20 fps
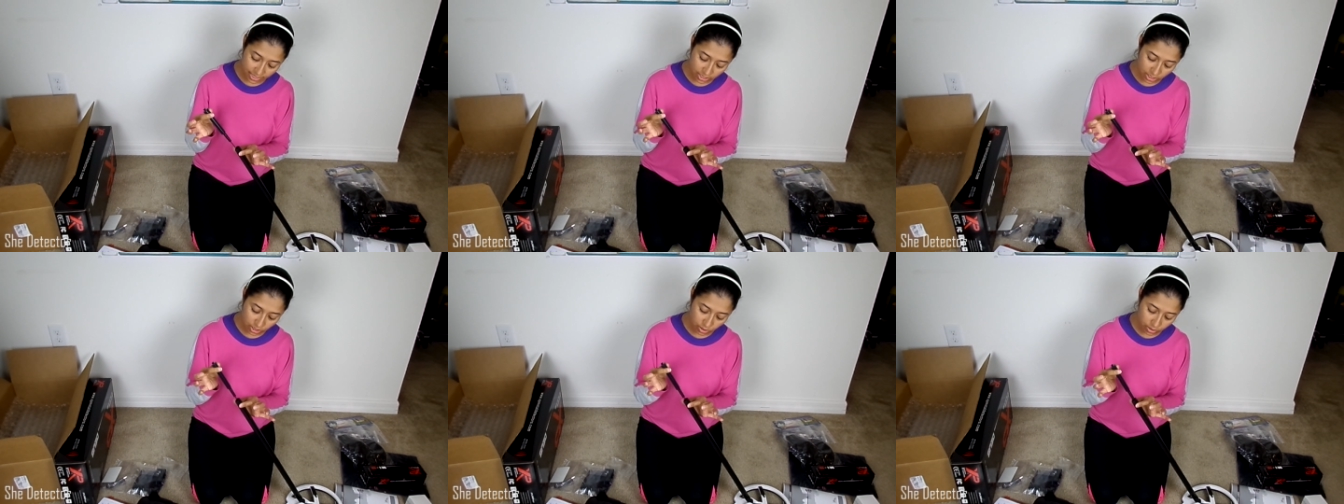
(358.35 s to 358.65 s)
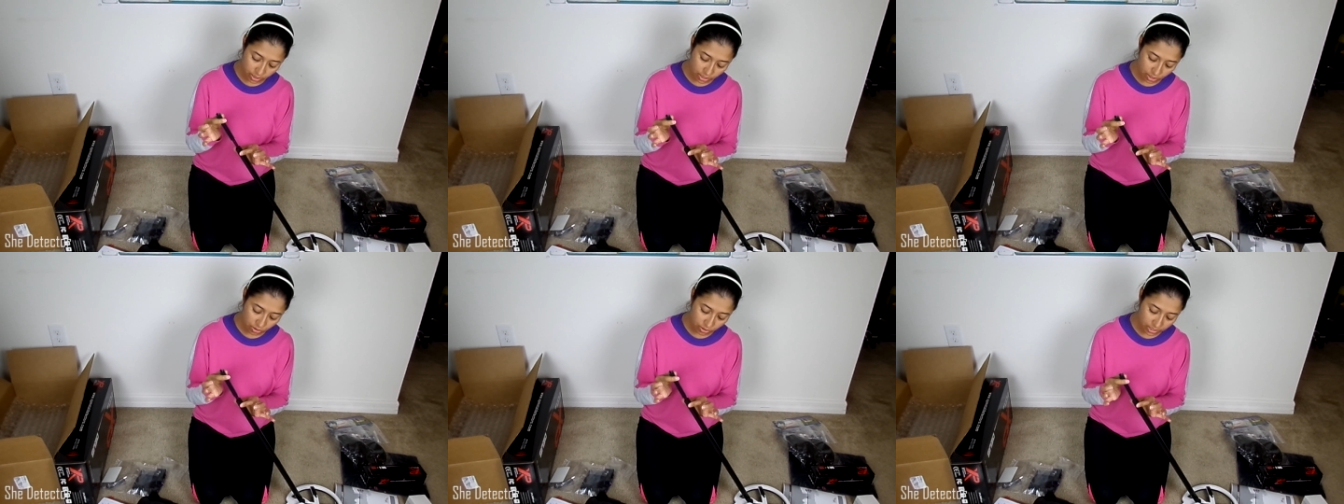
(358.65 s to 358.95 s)
So
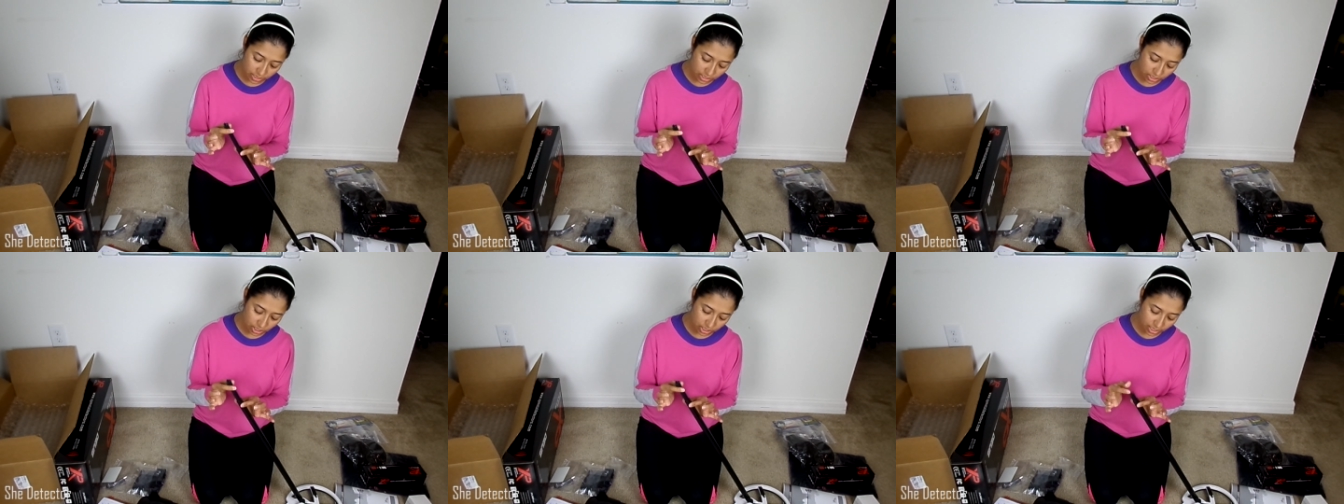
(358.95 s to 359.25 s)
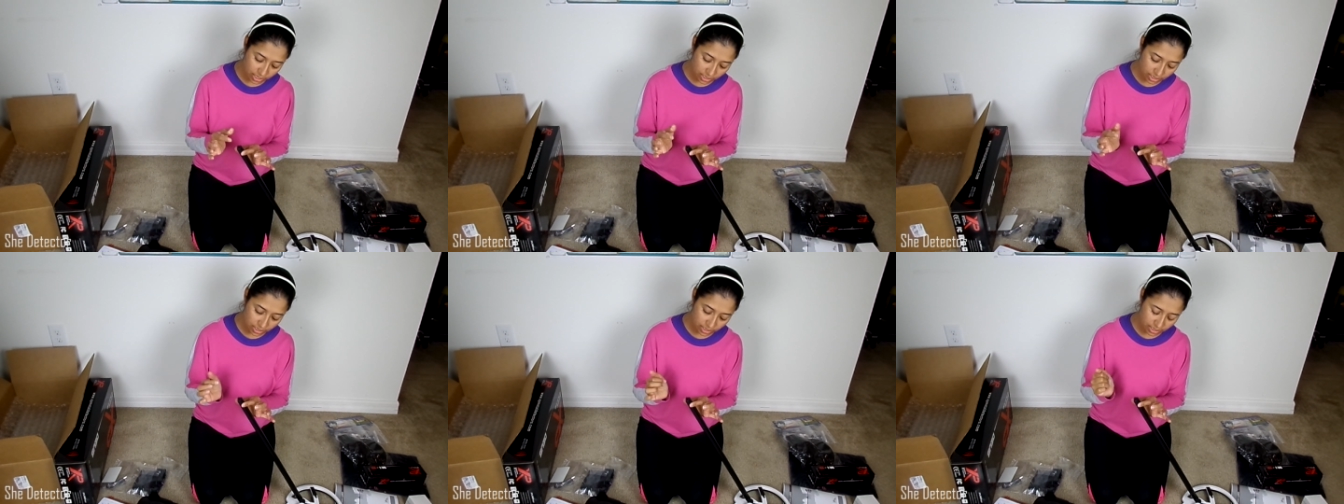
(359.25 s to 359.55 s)
then you can
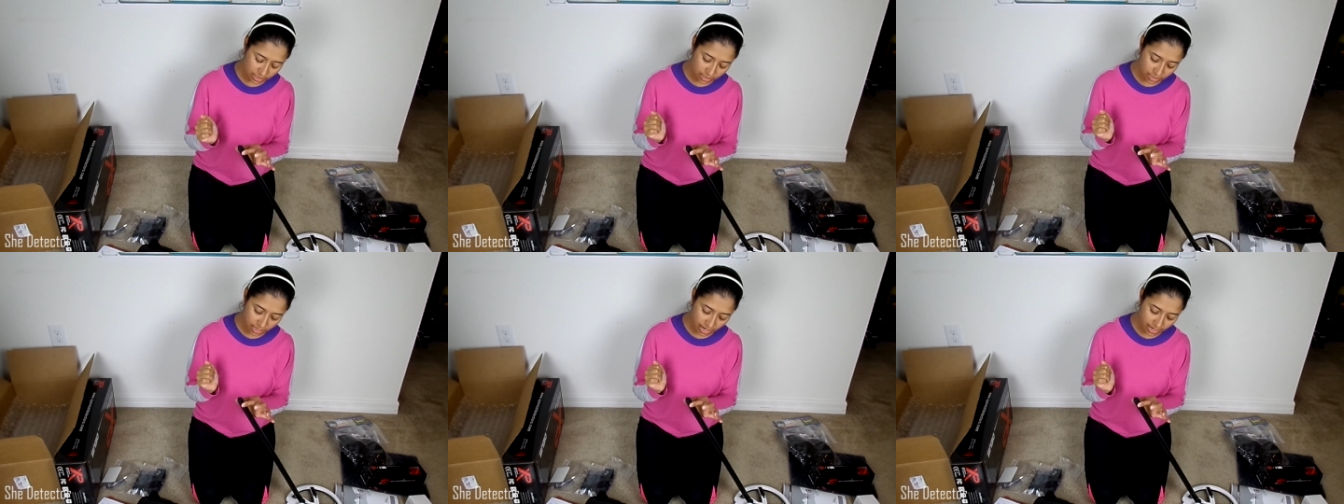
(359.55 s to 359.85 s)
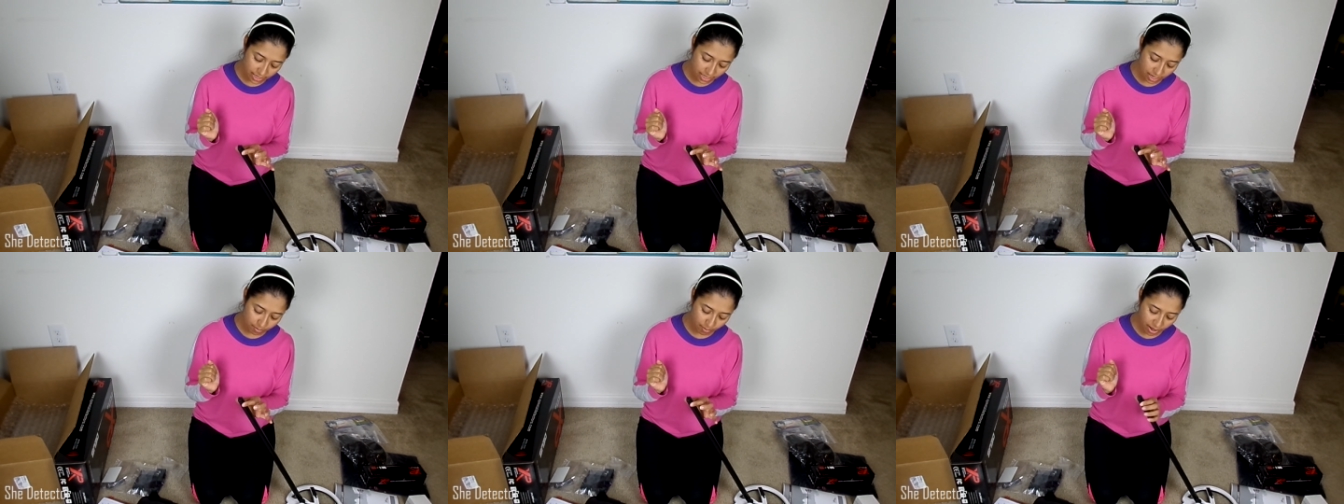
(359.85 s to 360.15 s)
just
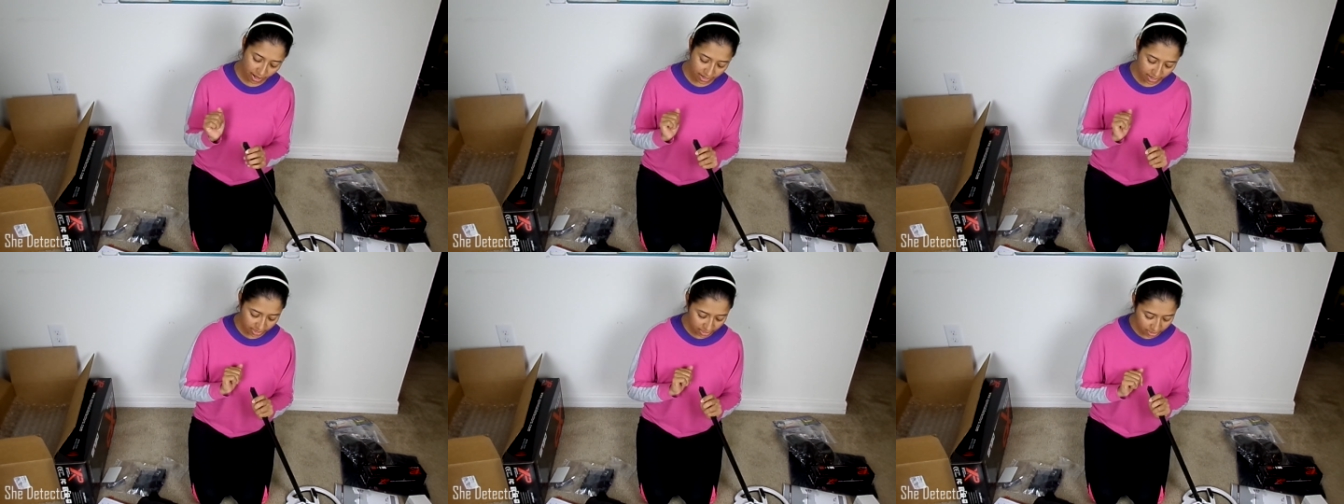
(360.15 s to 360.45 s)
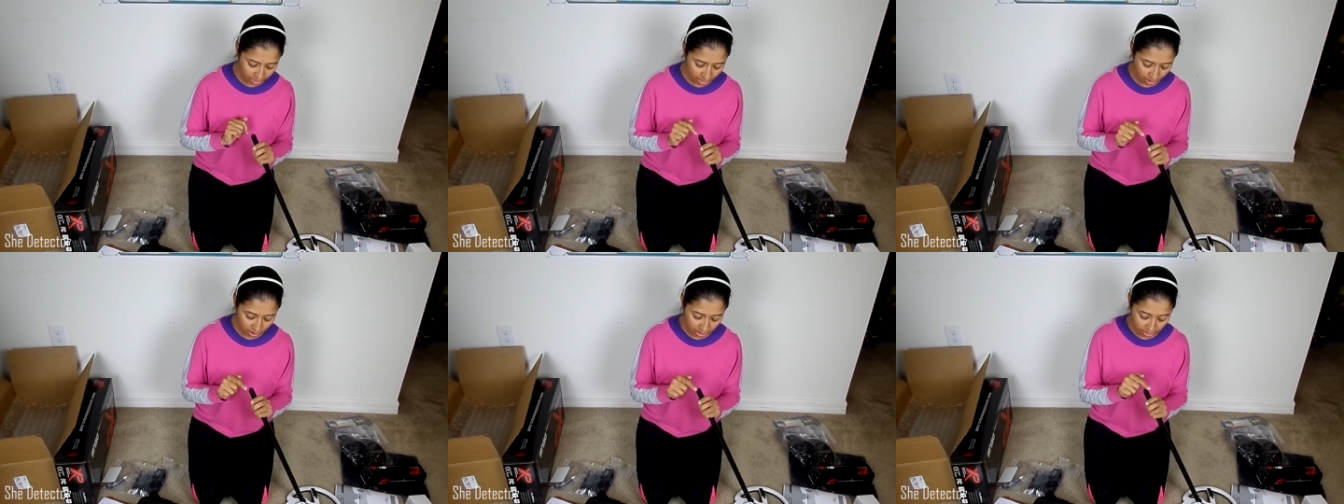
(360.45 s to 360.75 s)
slide that back in
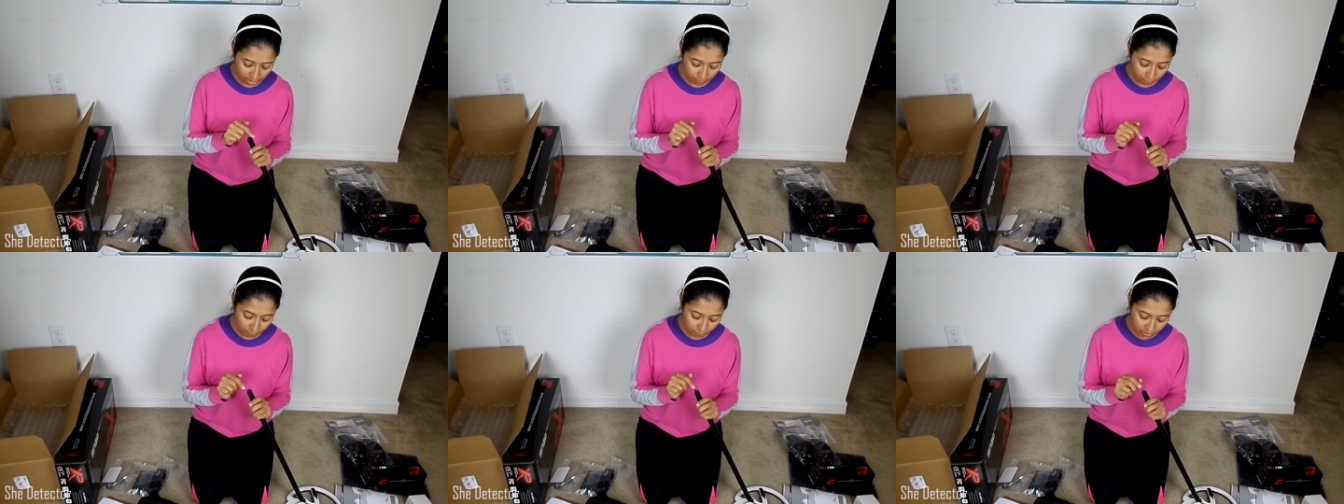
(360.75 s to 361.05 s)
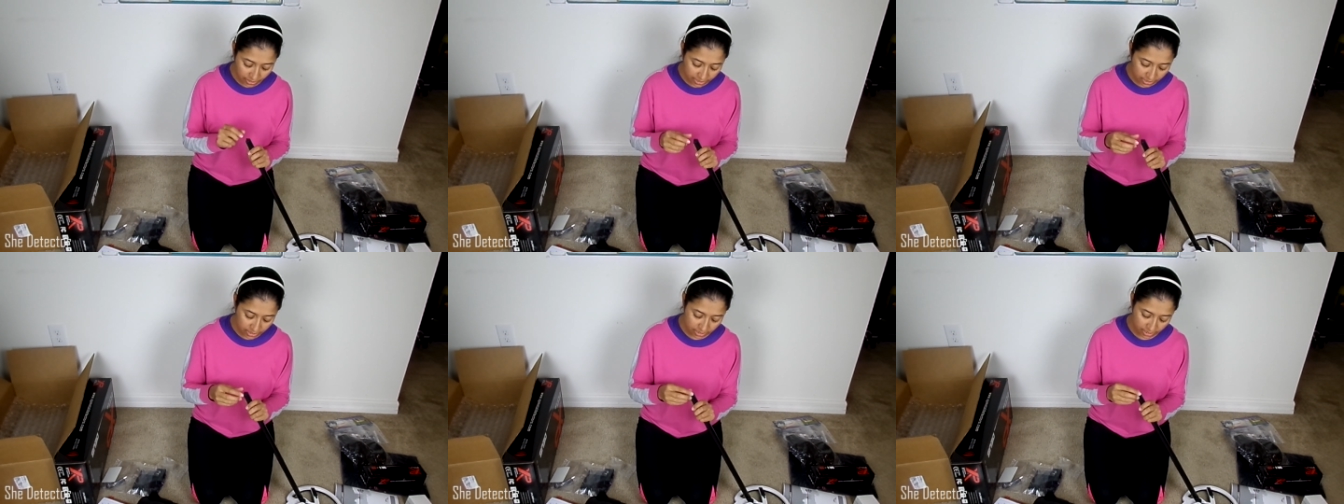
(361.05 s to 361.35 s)
there and it
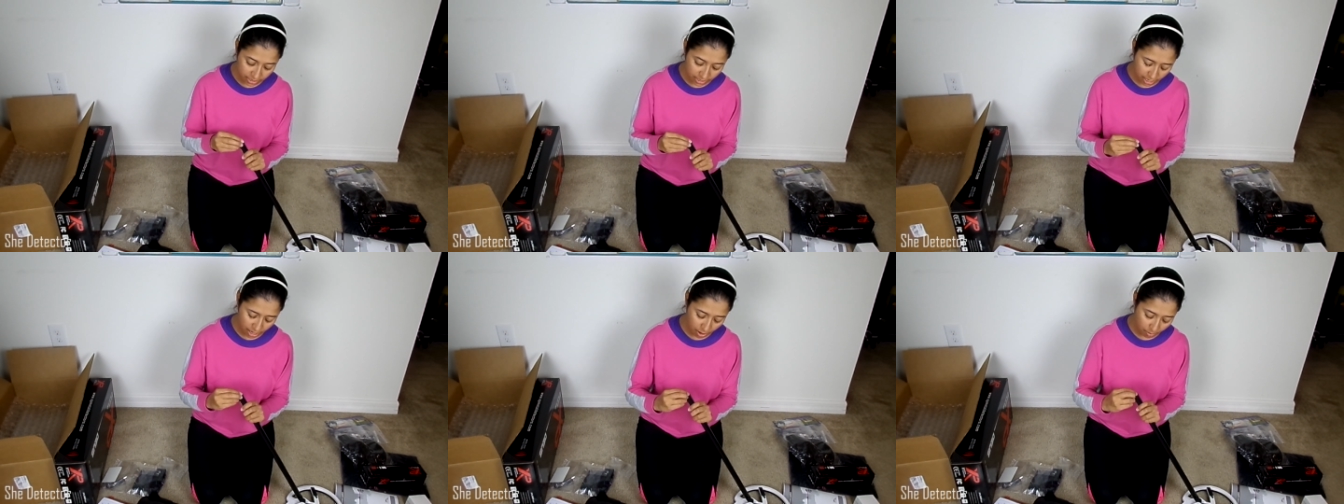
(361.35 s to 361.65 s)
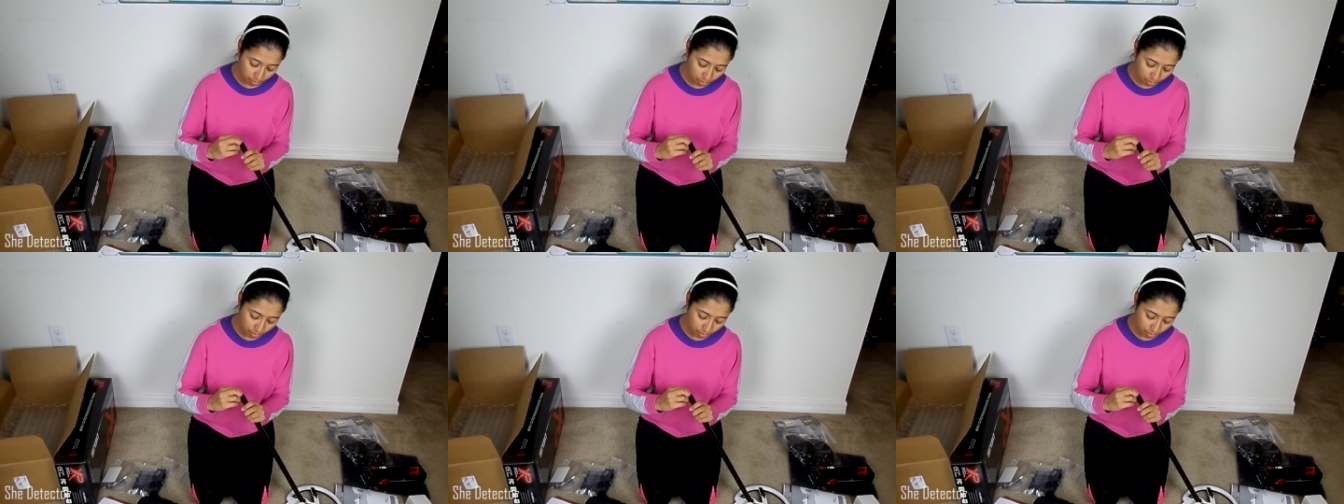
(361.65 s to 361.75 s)
fits in there